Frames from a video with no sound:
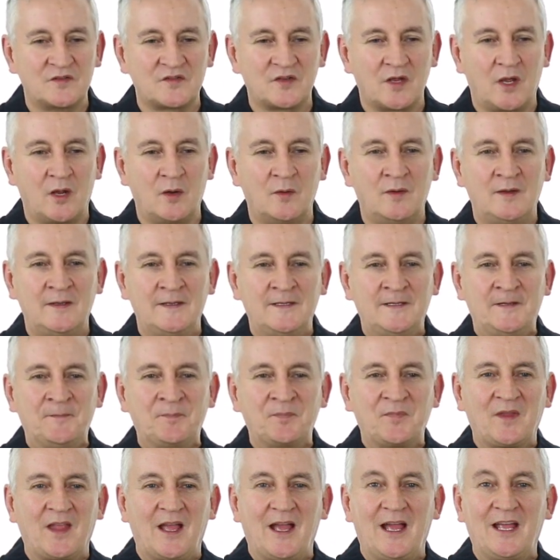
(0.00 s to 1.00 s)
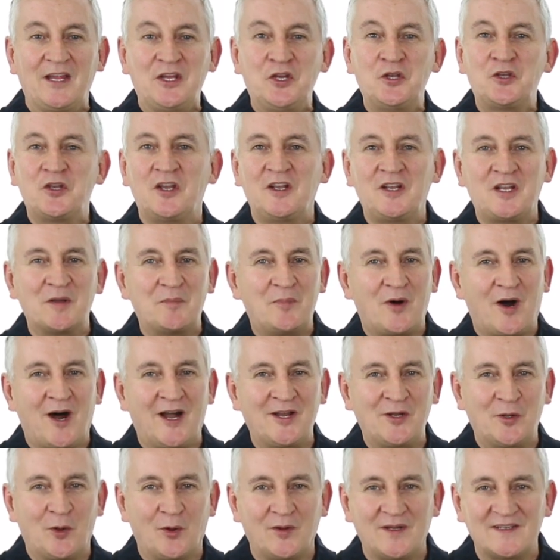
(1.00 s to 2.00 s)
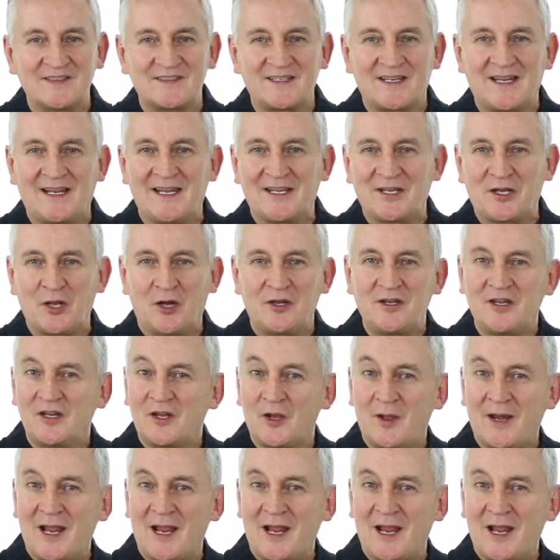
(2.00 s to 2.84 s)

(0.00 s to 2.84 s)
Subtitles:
So you can combine all these together, can't you?